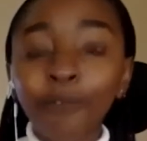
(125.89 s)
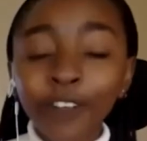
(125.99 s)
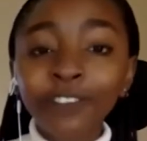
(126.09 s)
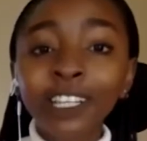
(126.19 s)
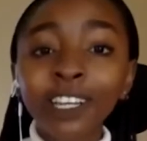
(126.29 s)

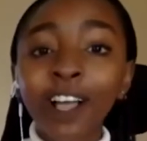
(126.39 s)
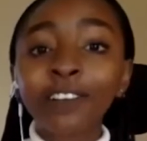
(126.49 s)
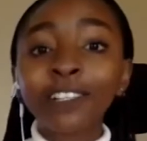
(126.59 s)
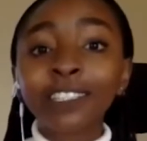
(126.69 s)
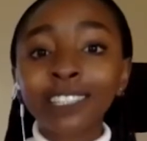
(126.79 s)

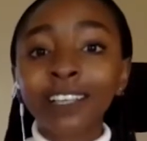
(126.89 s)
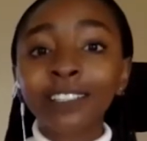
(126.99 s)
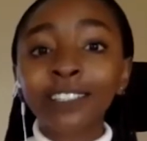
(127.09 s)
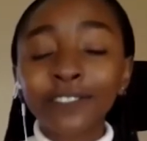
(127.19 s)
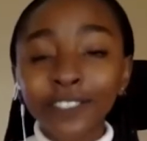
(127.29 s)
1,500
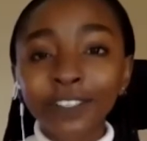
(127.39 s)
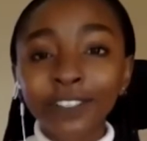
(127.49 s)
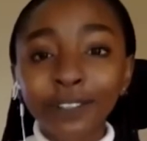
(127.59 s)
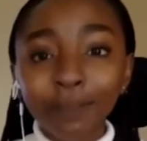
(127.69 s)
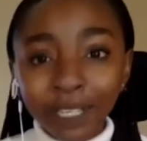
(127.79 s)
tons of
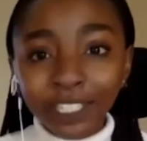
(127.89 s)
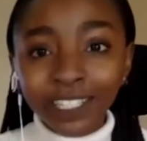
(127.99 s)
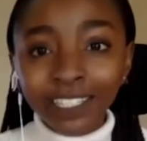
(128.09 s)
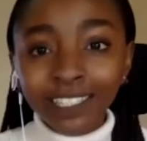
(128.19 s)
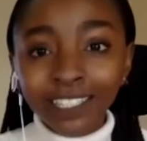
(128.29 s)
CO2
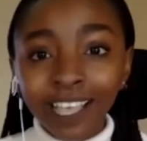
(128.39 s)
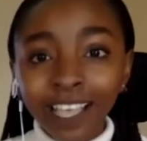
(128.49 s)
emissions,